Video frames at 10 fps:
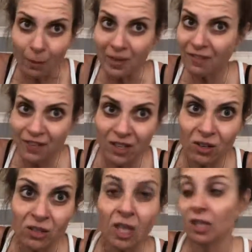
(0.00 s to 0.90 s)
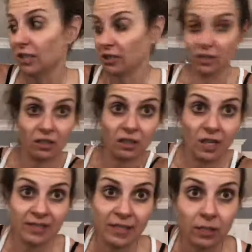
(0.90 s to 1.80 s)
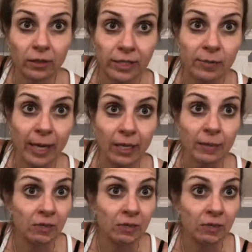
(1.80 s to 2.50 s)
But if they don't, Got sangria as a backup.